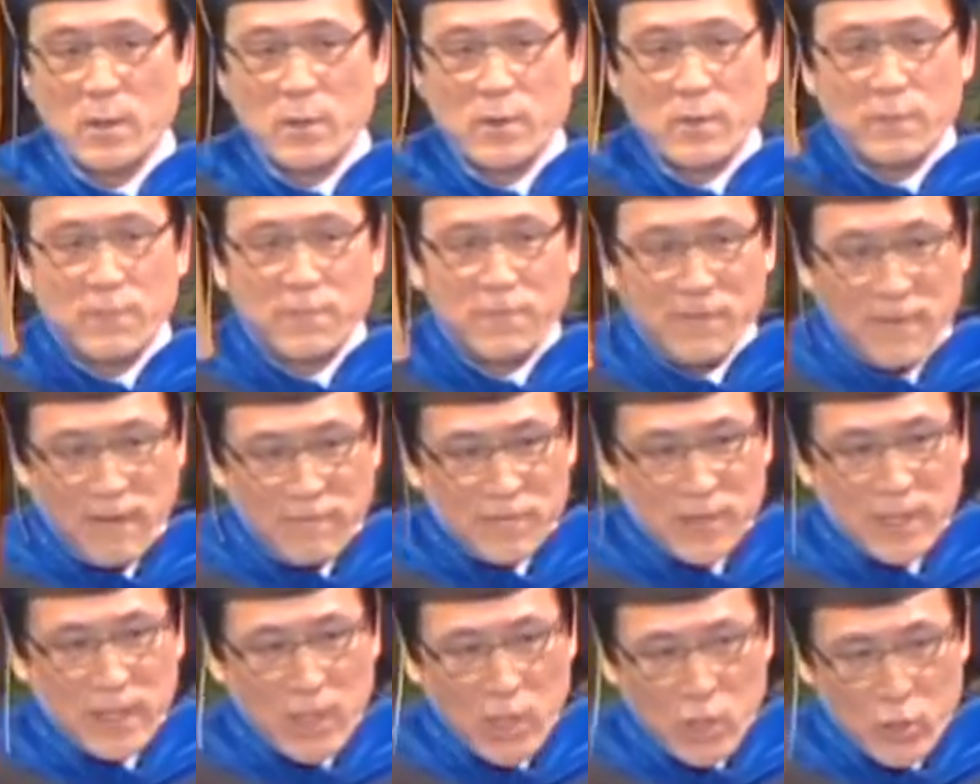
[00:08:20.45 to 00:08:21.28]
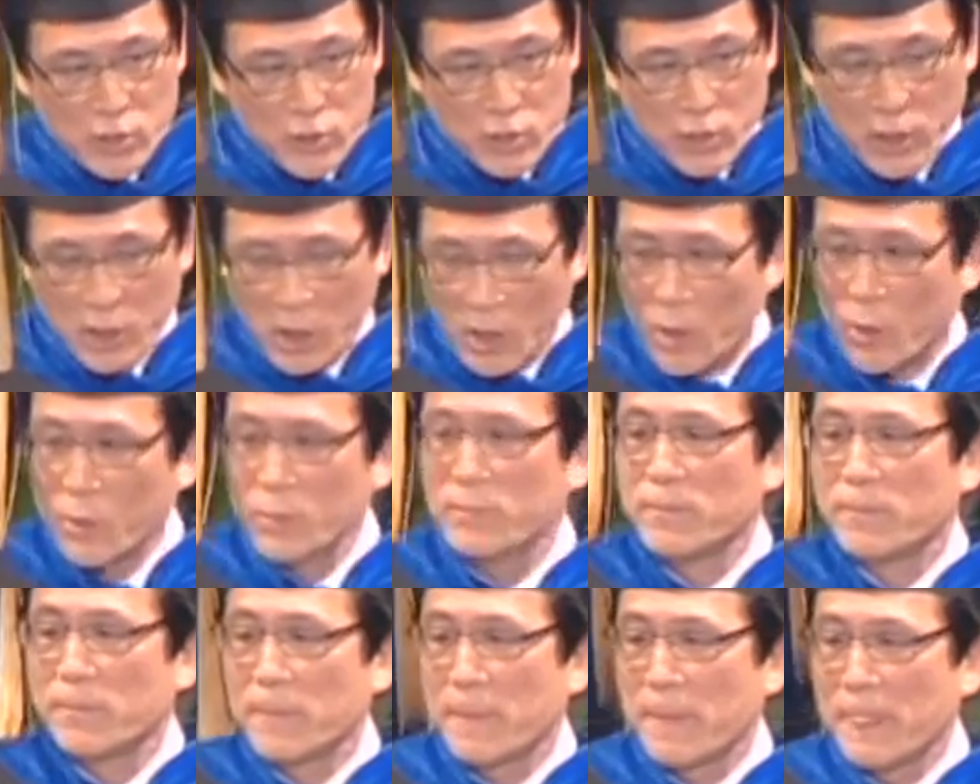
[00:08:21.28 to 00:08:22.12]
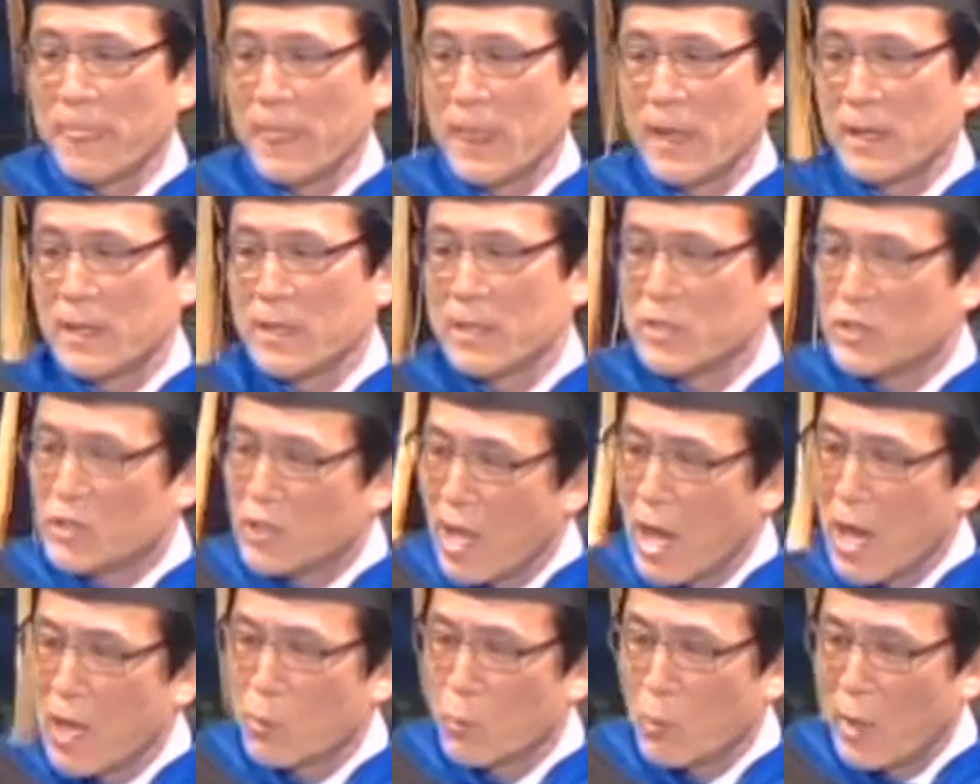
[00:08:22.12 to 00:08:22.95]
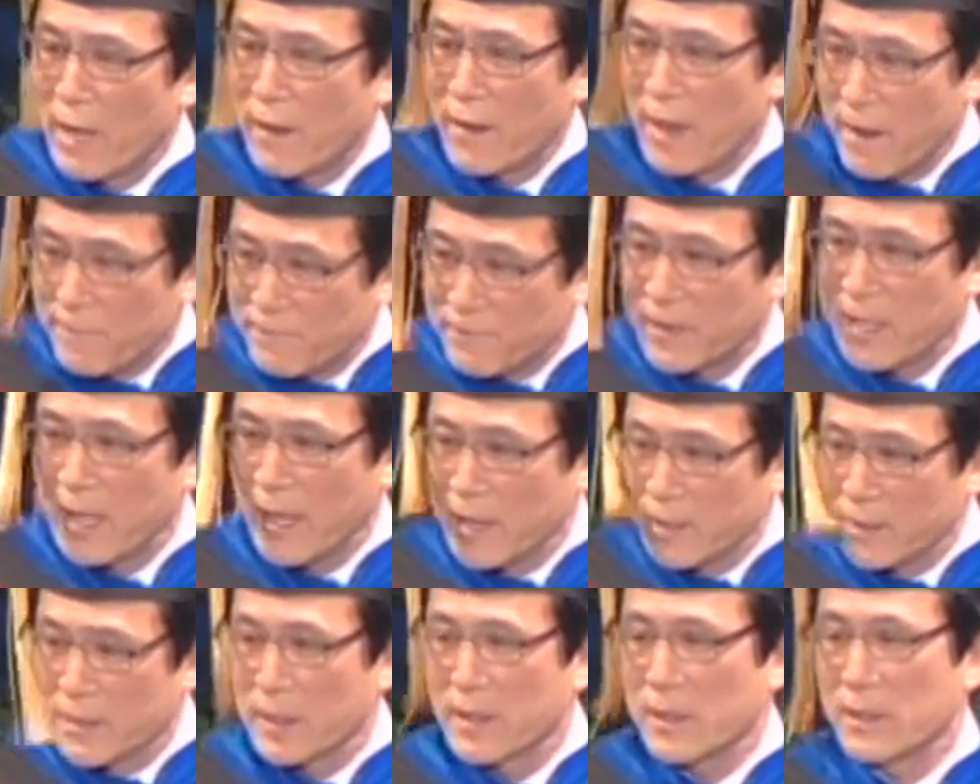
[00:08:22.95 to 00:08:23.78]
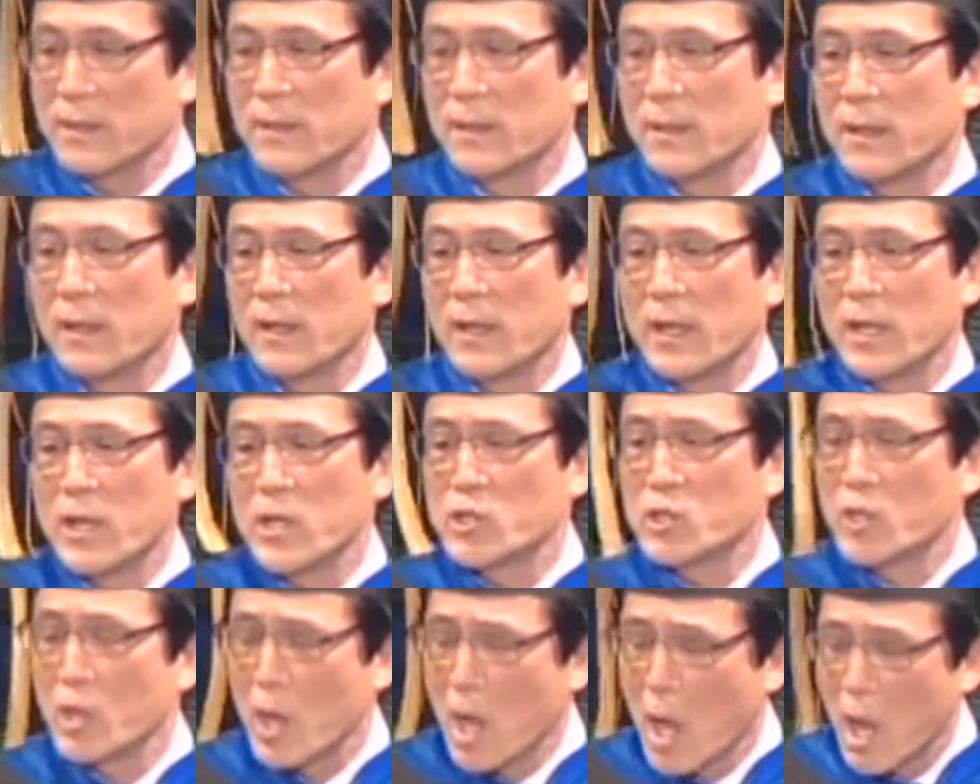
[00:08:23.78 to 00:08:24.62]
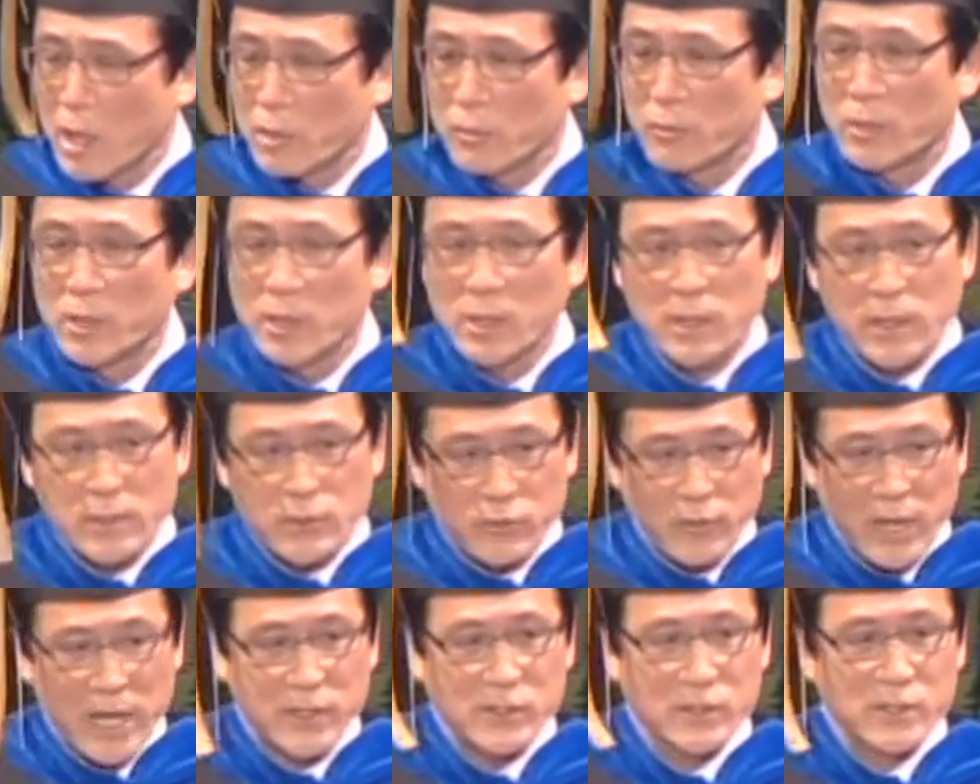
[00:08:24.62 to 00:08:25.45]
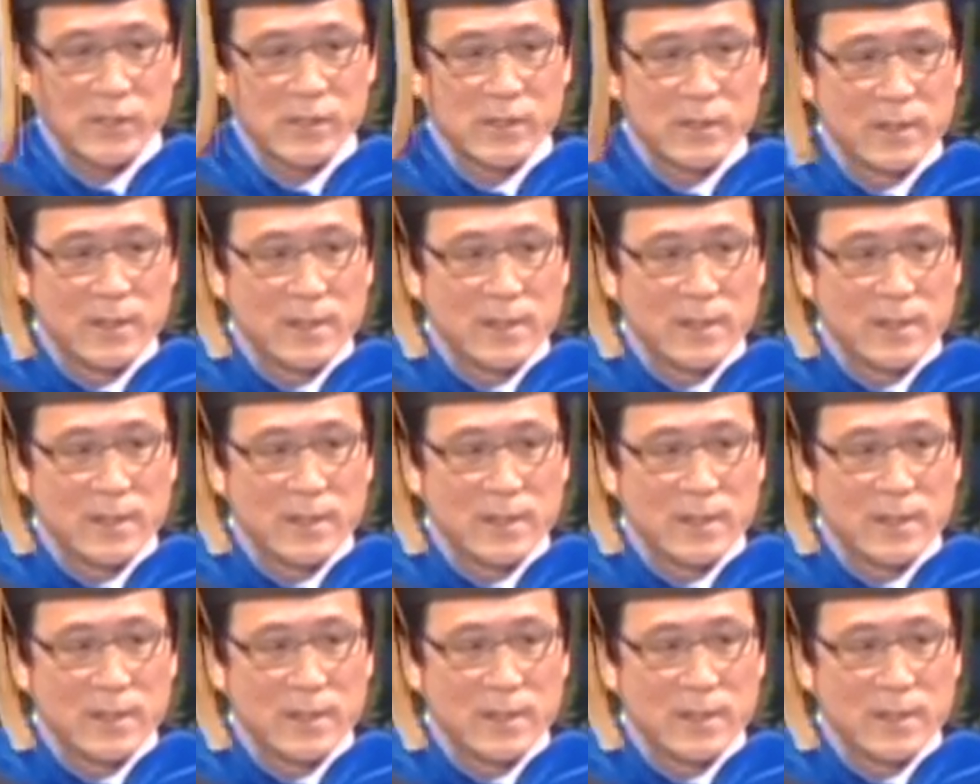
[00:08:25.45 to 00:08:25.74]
50 years ago, John F. Kennedy, in his inaugural address,